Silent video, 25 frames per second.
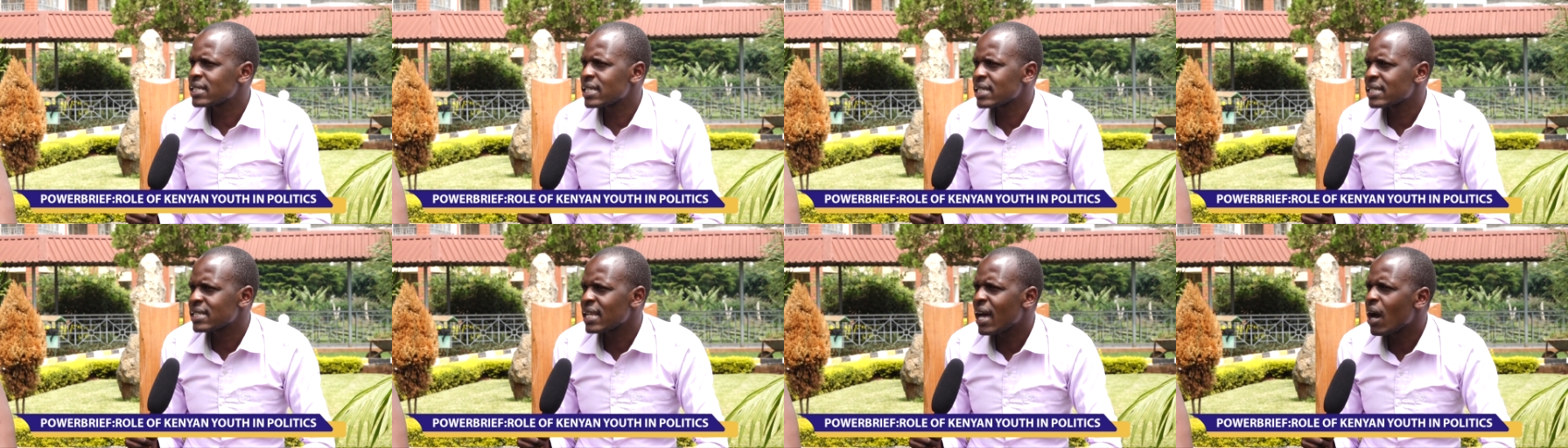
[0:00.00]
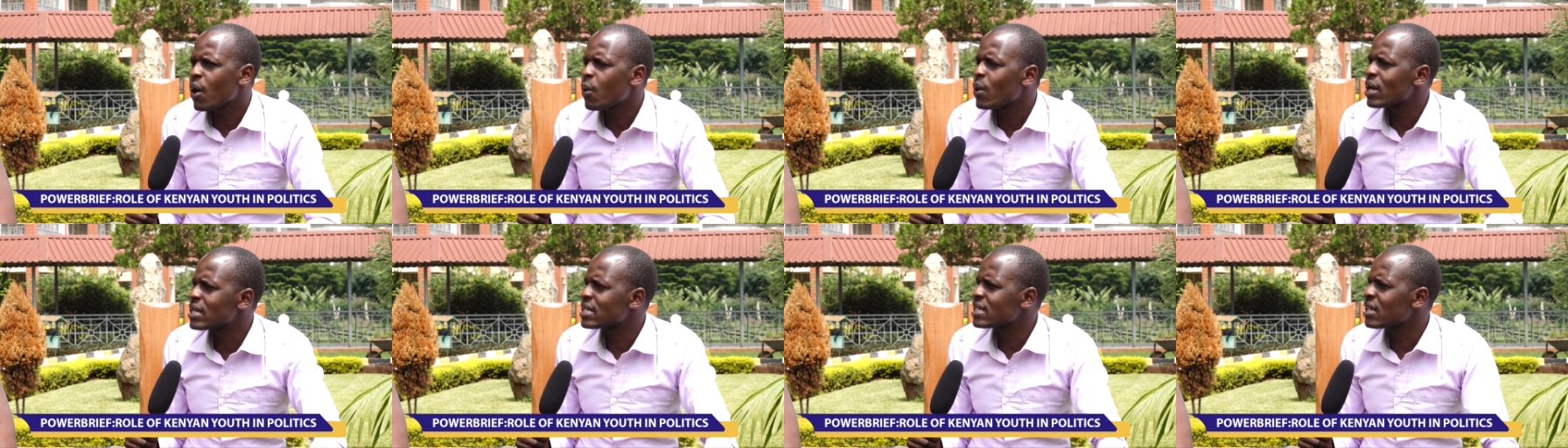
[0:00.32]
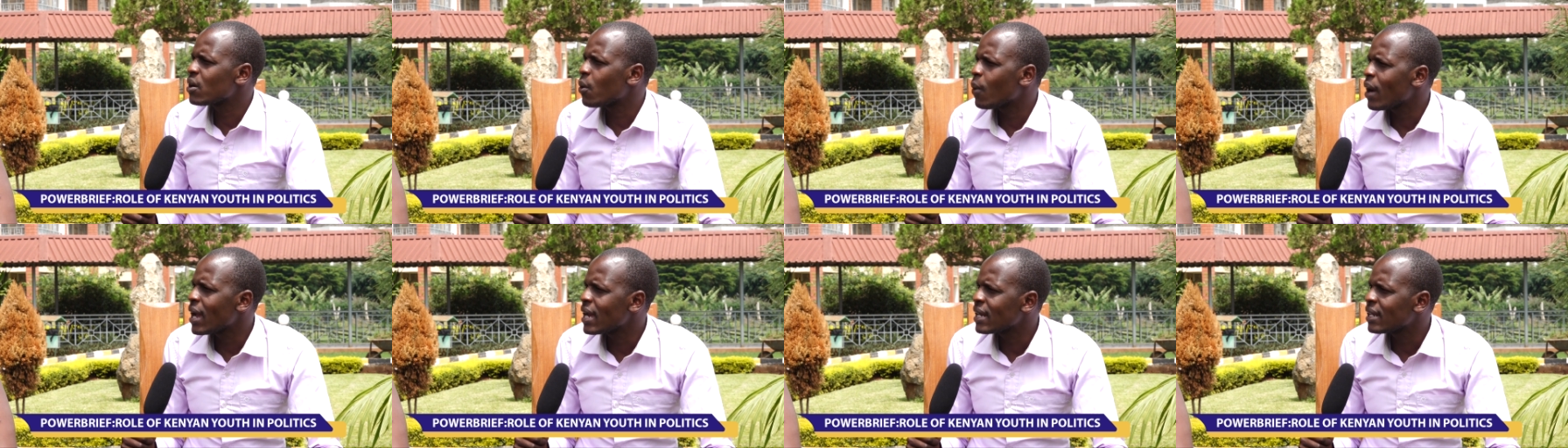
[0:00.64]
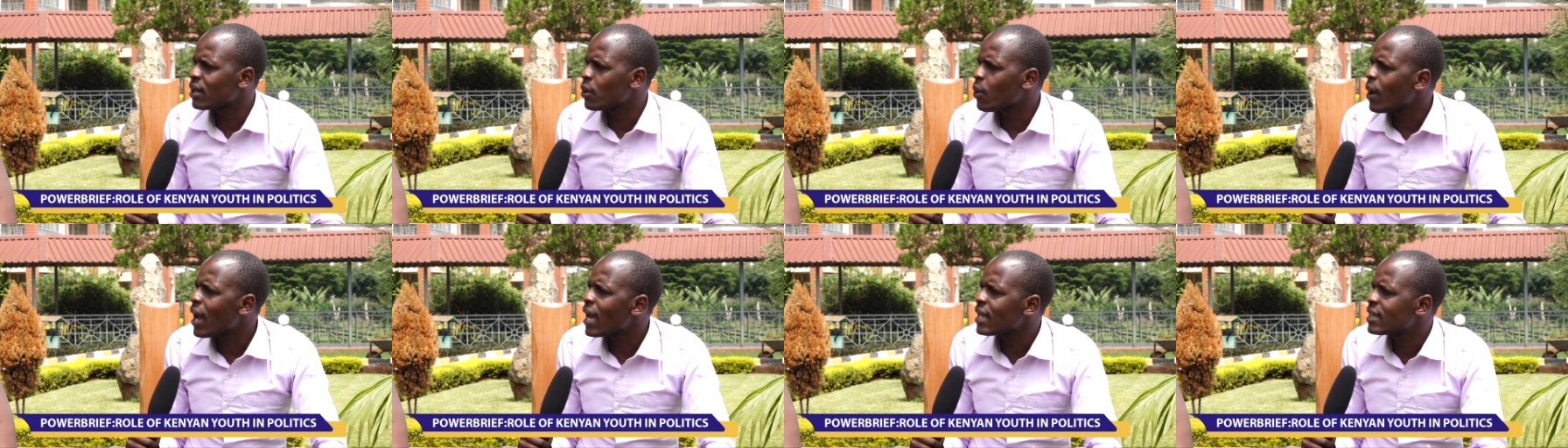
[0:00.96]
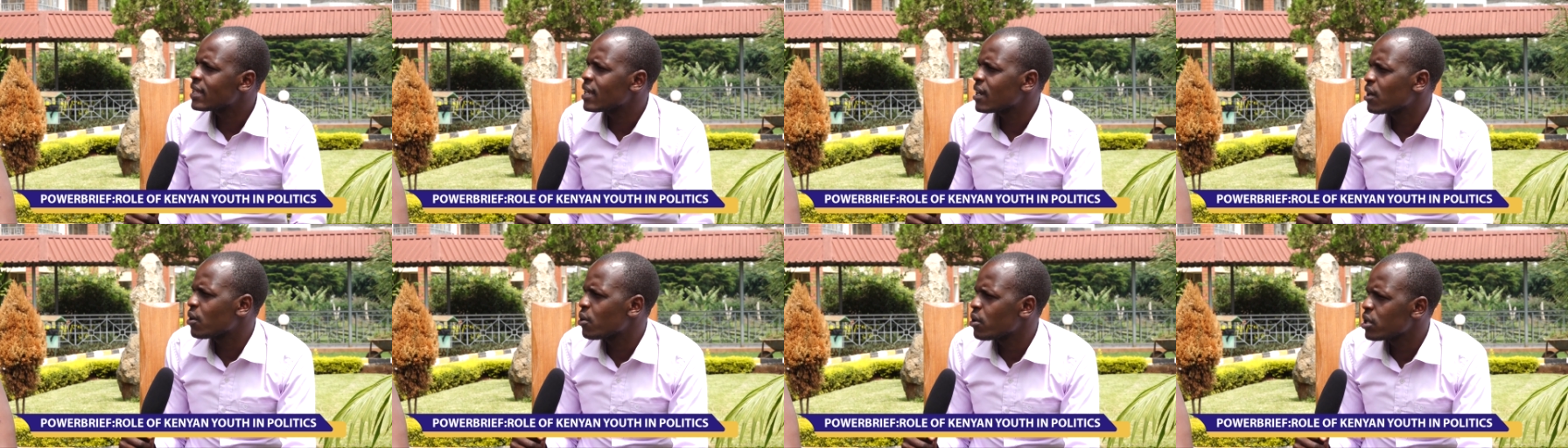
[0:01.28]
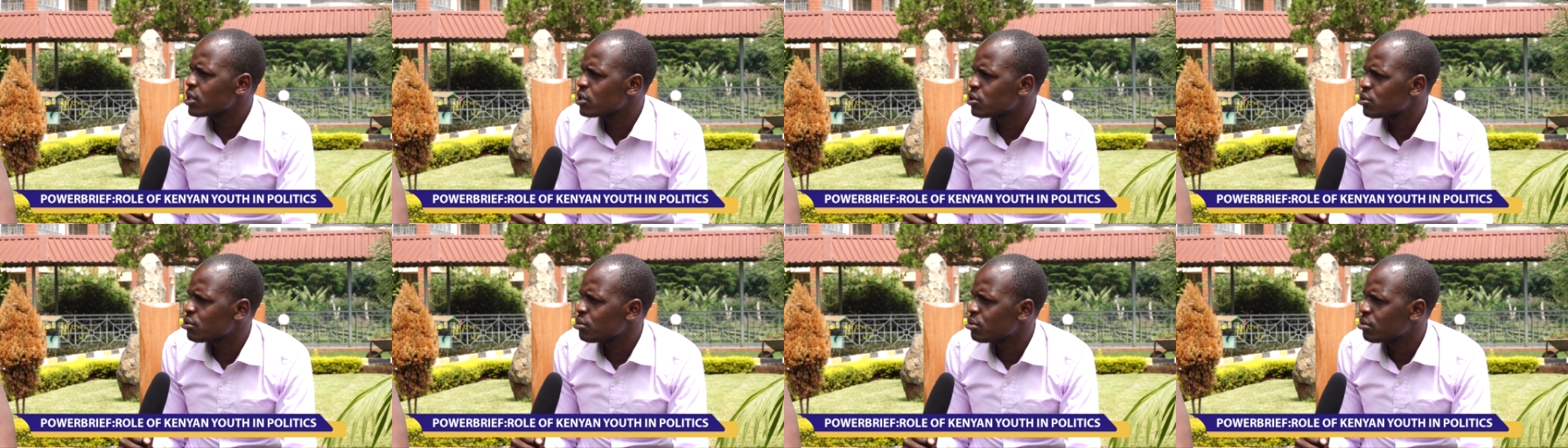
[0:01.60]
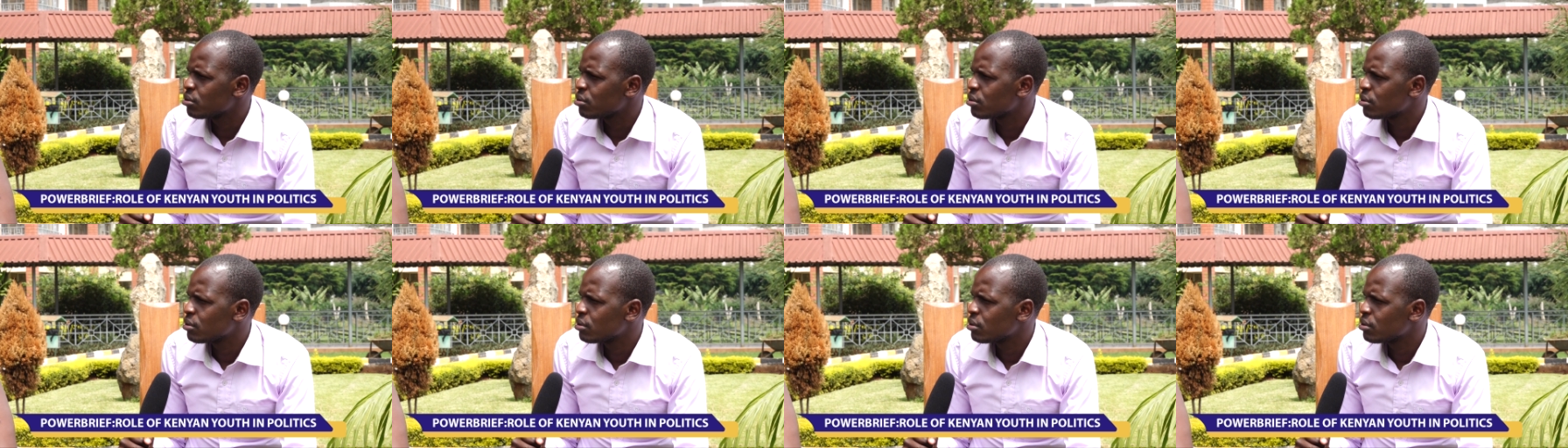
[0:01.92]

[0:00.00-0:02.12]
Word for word: Sasa Where are they going to?